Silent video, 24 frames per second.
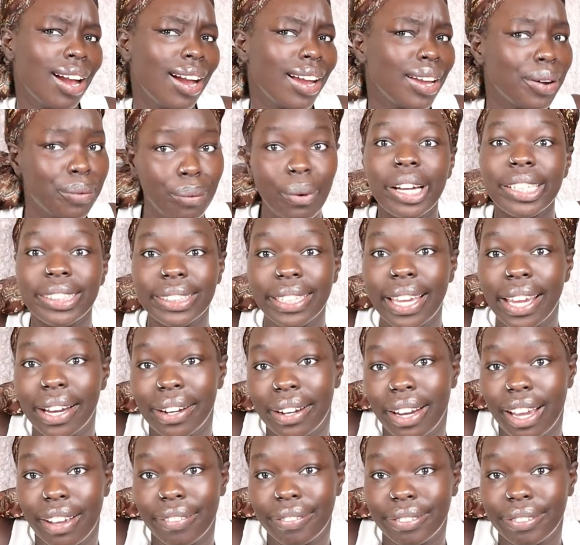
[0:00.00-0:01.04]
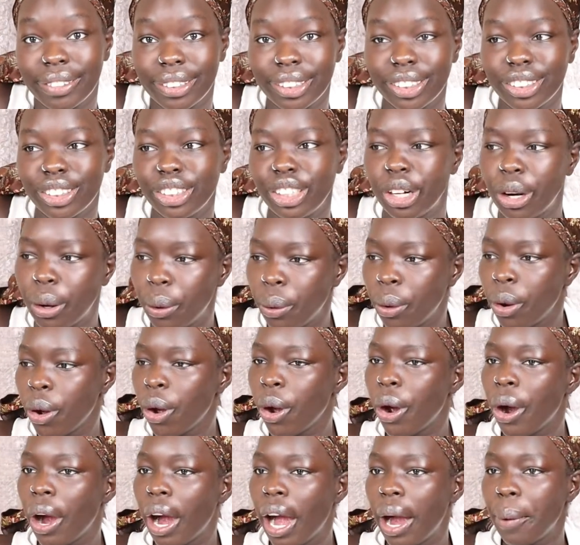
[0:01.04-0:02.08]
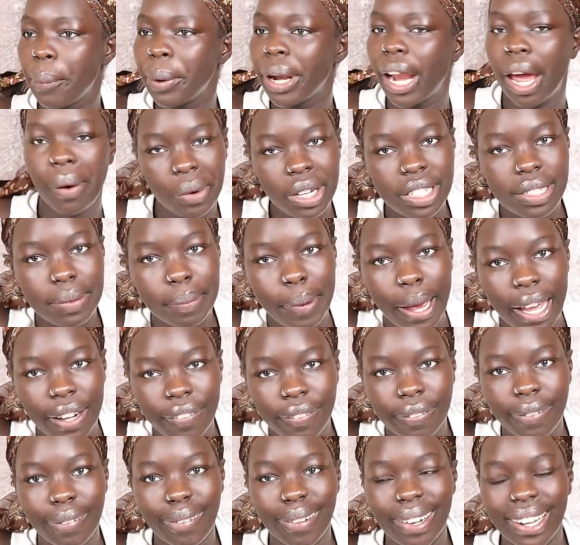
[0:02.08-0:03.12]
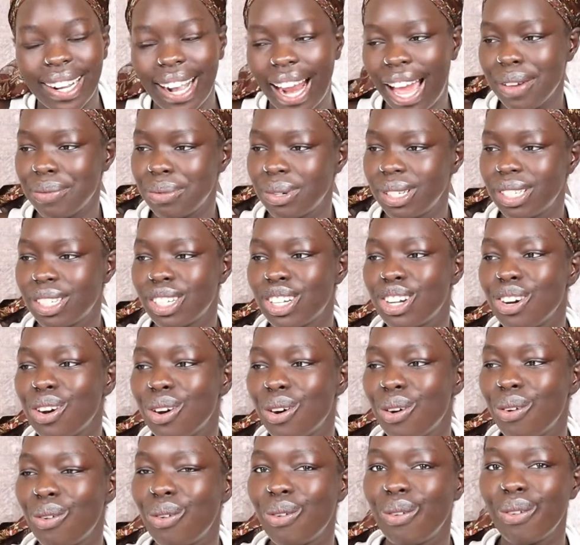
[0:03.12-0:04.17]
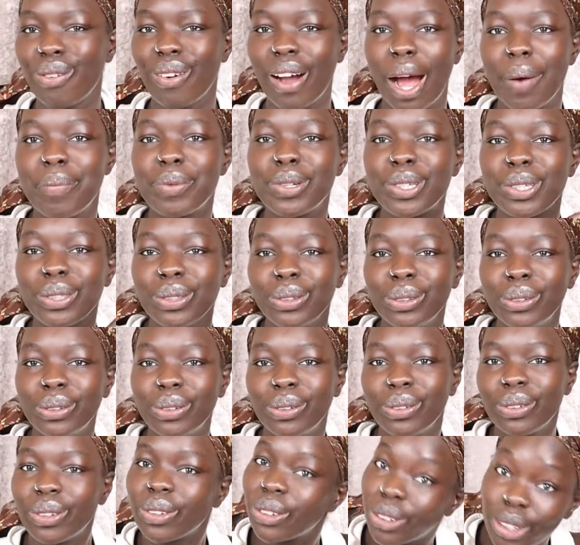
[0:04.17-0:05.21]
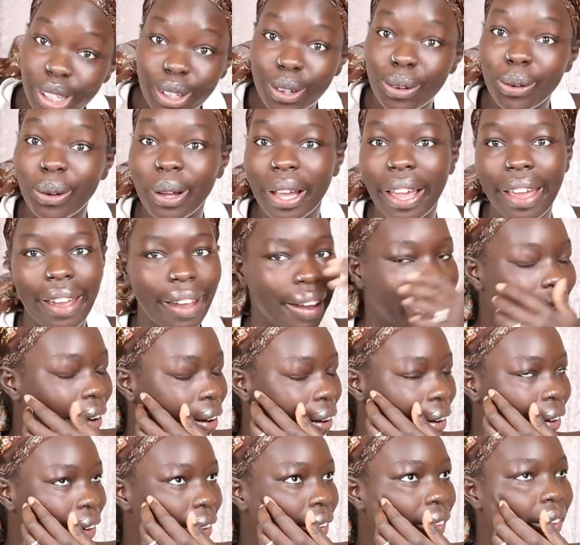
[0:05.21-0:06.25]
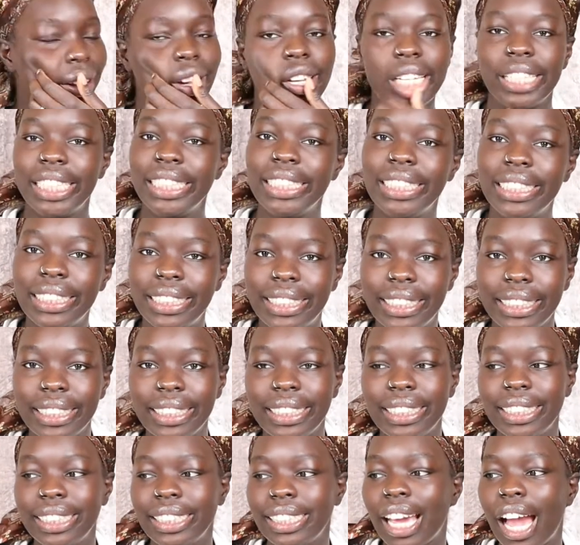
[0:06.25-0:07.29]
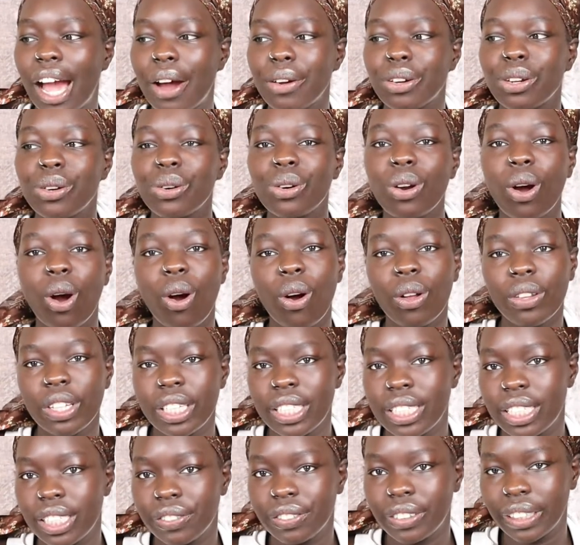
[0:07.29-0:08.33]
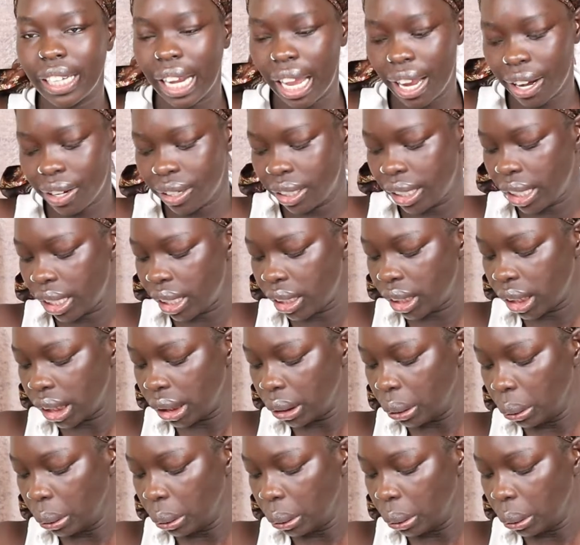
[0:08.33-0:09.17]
It was scary at first, when I was a band 4, I would go up to critical care, ED. I would go to all these different areas.